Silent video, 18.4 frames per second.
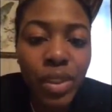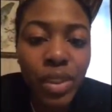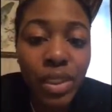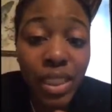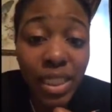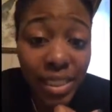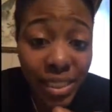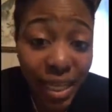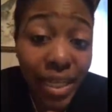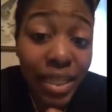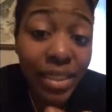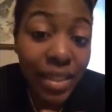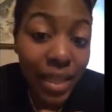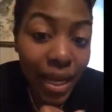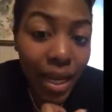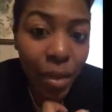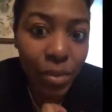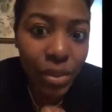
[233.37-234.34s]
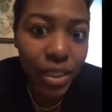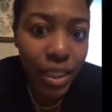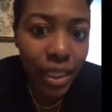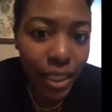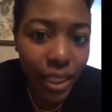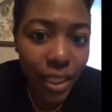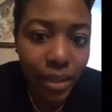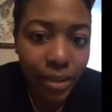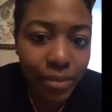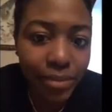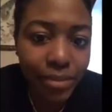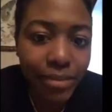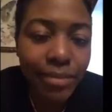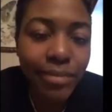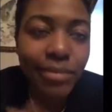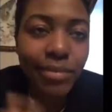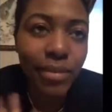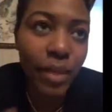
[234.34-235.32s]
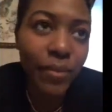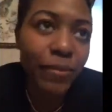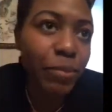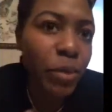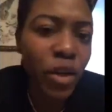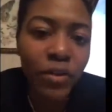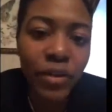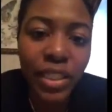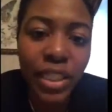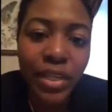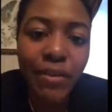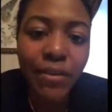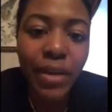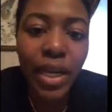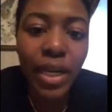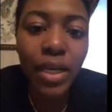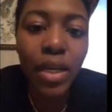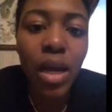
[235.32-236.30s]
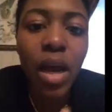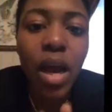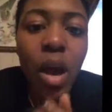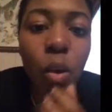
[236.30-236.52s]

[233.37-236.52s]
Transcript: the second day I was eating perfectly fine.